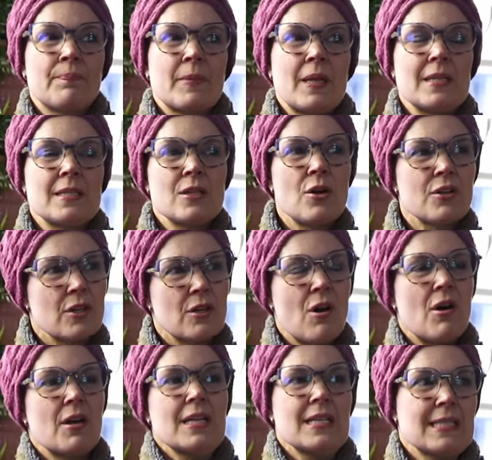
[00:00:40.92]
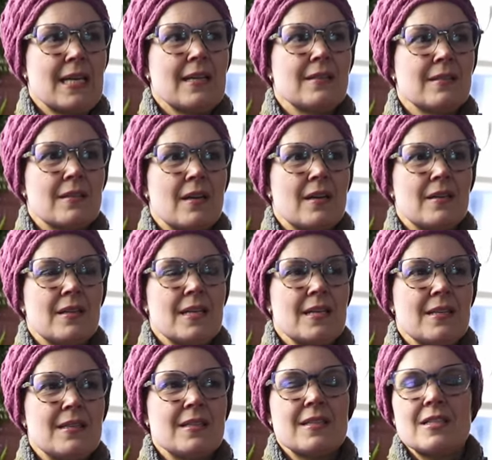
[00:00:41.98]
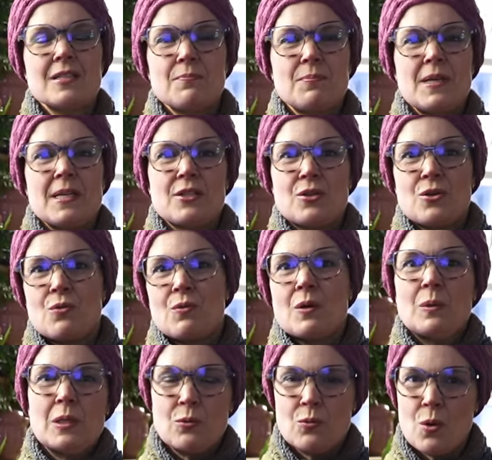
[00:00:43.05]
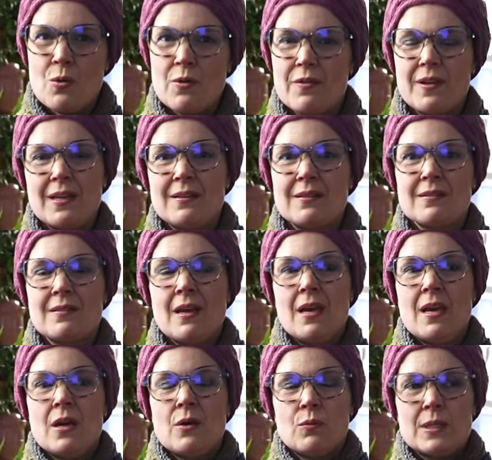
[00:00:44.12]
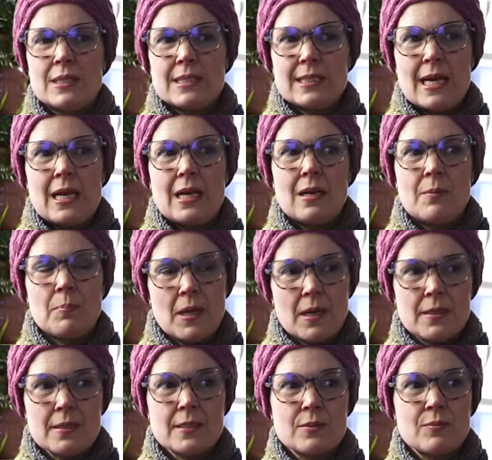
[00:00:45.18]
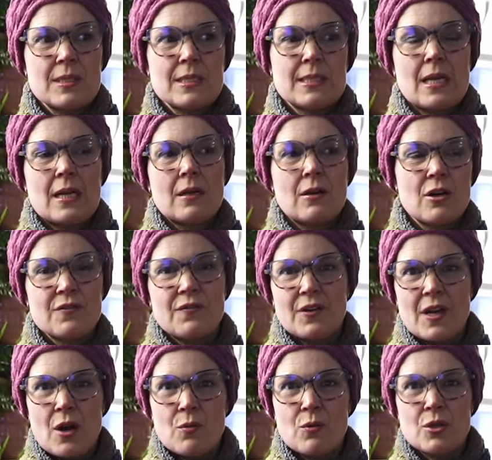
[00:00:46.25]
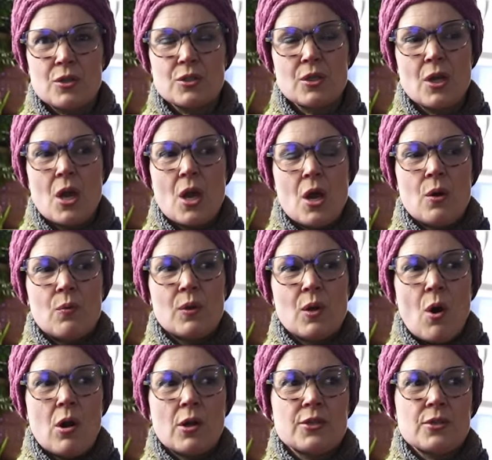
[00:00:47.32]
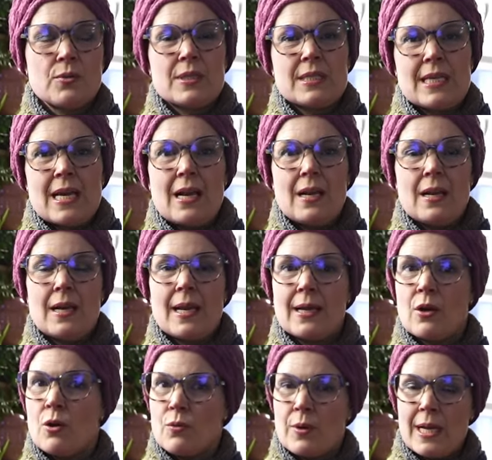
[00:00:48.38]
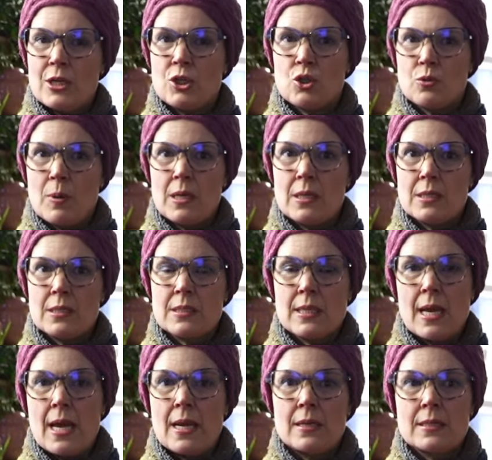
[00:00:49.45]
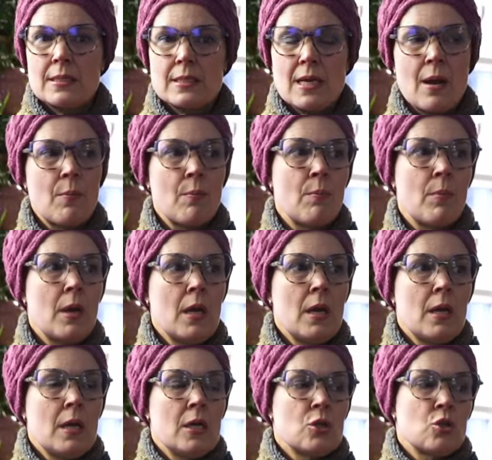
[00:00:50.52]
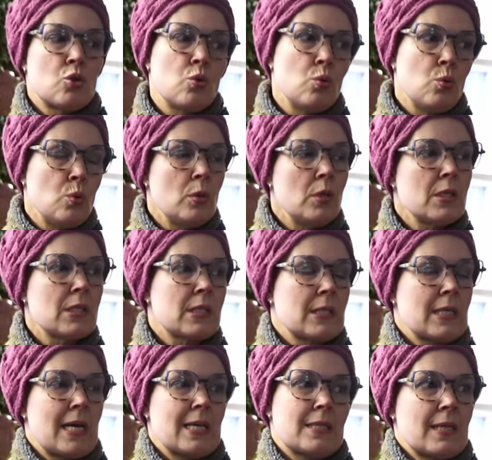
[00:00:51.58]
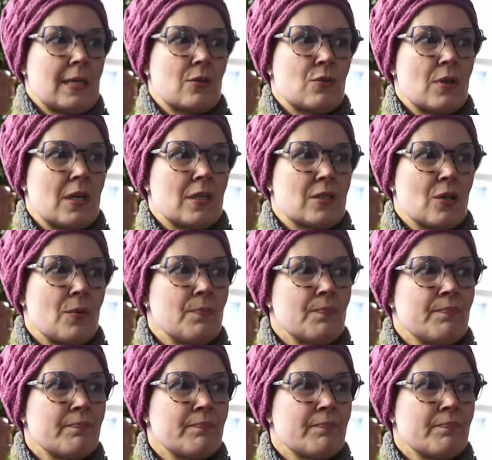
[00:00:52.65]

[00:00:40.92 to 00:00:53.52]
it's not a garden center. This is a place, you know, where we grow things, we sell plants, we sell cut flowers, we also sell like arrangements and some tools, etc. So